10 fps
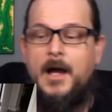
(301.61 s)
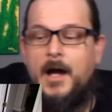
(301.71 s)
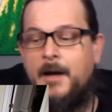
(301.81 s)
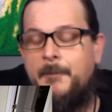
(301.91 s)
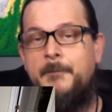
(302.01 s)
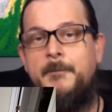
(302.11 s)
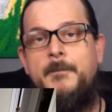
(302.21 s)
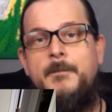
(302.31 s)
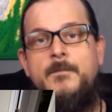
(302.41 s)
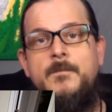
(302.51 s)

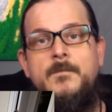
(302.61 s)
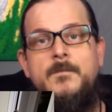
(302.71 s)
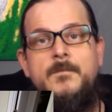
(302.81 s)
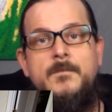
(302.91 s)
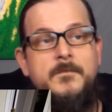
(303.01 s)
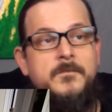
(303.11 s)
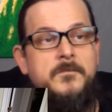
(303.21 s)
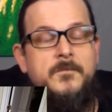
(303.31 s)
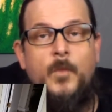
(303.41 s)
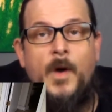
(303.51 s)

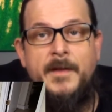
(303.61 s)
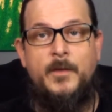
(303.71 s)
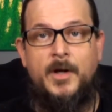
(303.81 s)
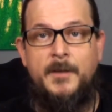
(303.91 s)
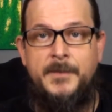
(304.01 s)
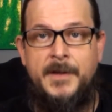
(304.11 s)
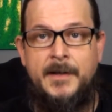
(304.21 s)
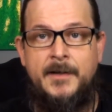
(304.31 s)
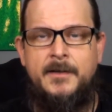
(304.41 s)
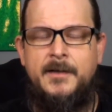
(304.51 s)
While they were up
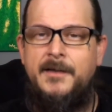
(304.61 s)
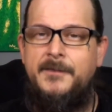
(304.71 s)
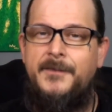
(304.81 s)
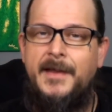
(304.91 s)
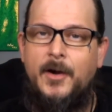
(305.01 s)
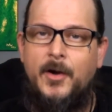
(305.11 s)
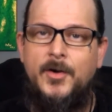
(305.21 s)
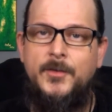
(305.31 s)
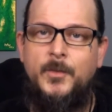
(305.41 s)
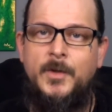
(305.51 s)
there, they
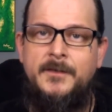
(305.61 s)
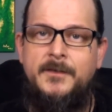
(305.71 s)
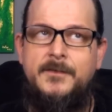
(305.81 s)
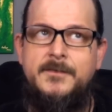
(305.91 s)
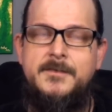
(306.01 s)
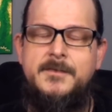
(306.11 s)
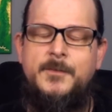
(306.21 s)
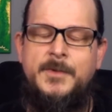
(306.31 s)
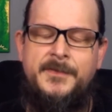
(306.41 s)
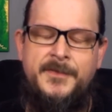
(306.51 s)
heard what
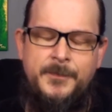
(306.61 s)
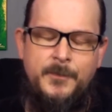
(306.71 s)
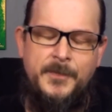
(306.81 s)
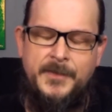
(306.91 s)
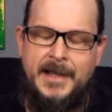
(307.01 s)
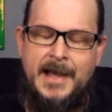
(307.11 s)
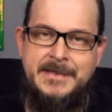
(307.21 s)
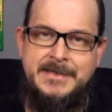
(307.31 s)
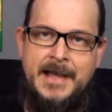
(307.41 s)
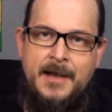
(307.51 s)
the
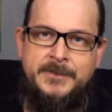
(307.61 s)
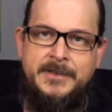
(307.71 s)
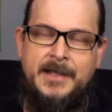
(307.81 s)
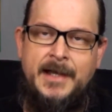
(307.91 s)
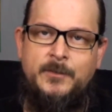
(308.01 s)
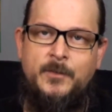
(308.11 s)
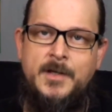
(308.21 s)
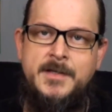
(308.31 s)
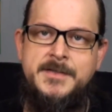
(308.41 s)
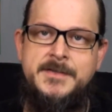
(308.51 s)
guy sounded like
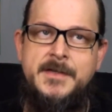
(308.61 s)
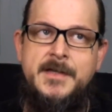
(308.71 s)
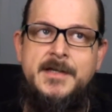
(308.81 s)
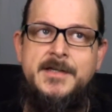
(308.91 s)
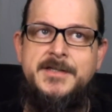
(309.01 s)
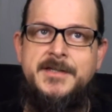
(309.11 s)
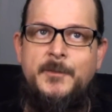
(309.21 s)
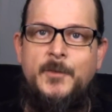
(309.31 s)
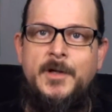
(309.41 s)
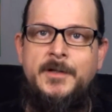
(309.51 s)
was
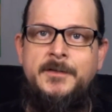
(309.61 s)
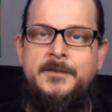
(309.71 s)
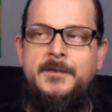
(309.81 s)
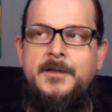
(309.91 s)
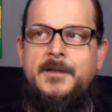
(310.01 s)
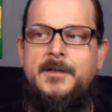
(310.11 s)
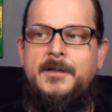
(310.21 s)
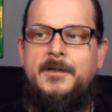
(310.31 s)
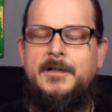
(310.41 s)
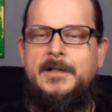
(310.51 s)
someone
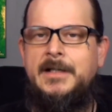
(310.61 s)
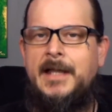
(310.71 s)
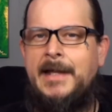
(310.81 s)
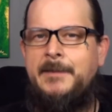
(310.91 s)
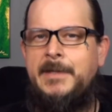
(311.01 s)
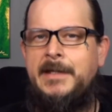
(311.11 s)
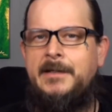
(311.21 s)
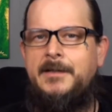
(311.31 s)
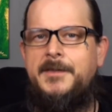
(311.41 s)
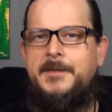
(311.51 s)

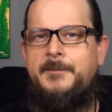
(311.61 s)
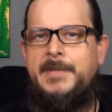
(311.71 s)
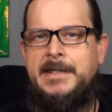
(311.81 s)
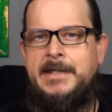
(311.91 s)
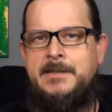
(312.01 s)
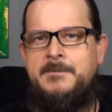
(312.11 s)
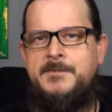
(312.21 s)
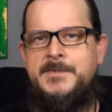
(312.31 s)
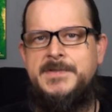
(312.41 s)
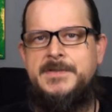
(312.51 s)
climbing the
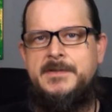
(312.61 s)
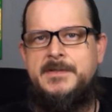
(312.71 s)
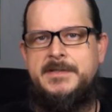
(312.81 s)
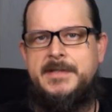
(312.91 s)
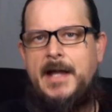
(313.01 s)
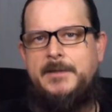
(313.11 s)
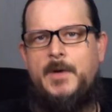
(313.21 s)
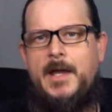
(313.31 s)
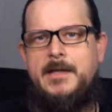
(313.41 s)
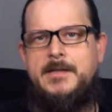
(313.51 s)
beams
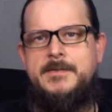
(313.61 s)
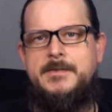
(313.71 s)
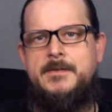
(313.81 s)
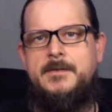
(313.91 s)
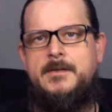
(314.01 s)
sideways.